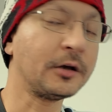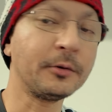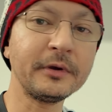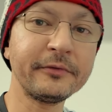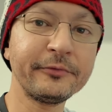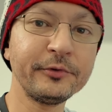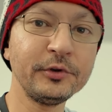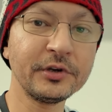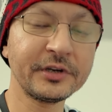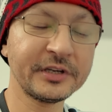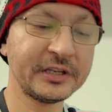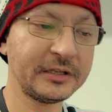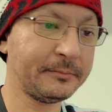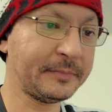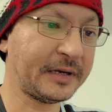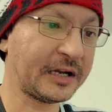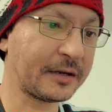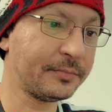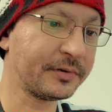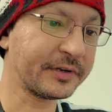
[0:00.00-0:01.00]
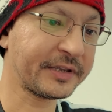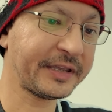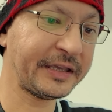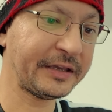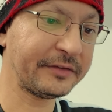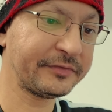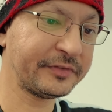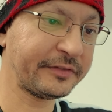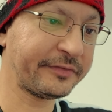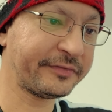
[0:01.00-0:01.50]
Now, if we look at the MacBook
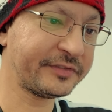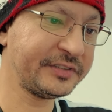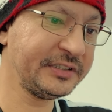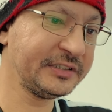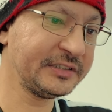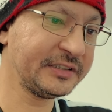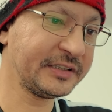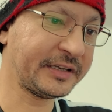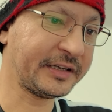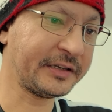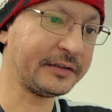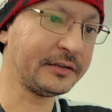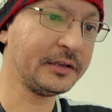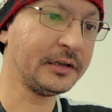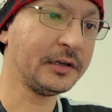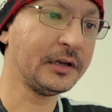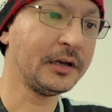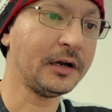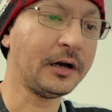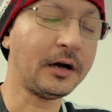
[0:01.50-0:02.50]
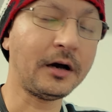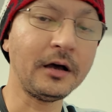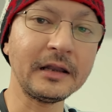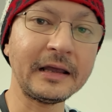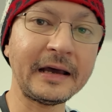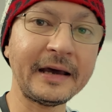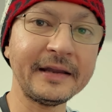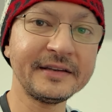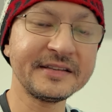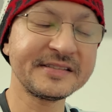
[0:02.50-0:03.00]
Air 15 again,
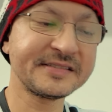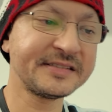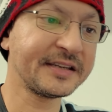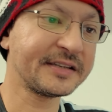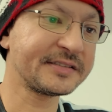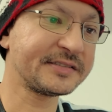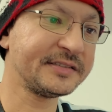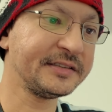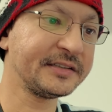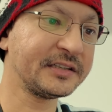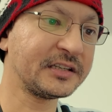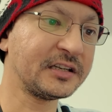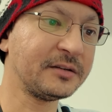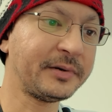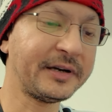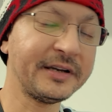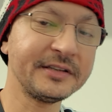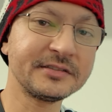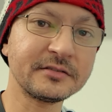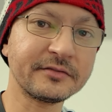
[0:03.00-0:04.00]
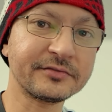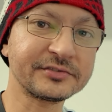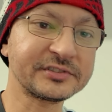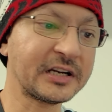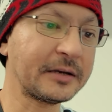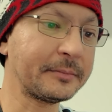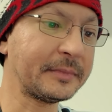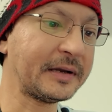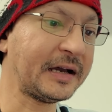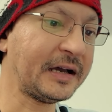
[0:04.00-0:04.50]
I'll add the 16 GB of
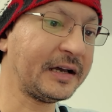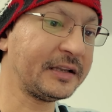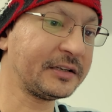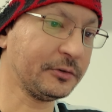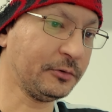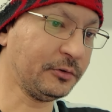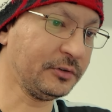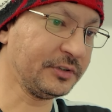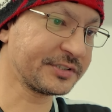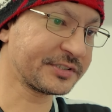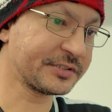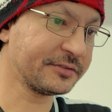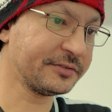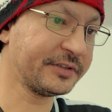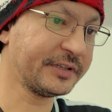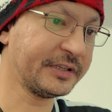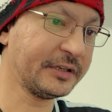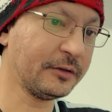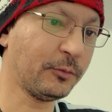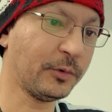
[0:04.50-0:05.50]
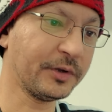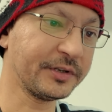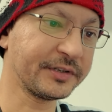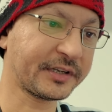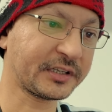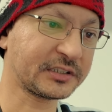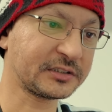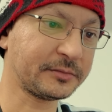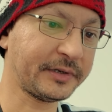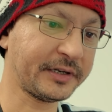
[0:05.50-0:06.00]
RAM and also the 1
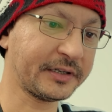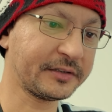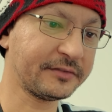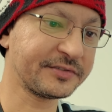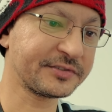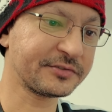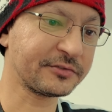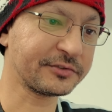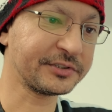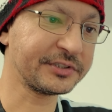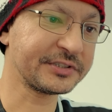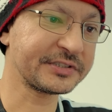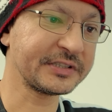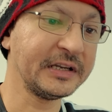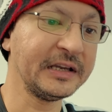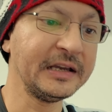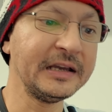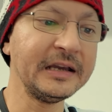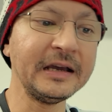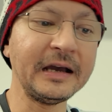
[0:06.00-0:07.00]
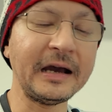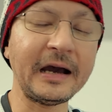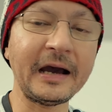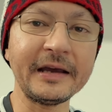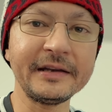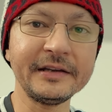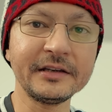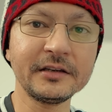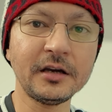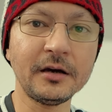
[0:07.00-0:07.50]
terabyte of storage,
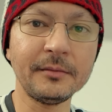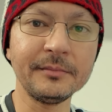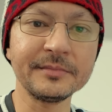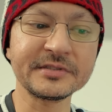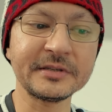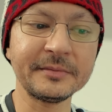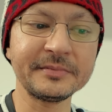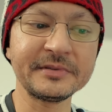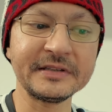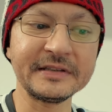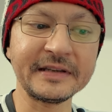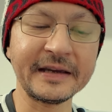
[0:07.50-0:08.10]
and it comes up to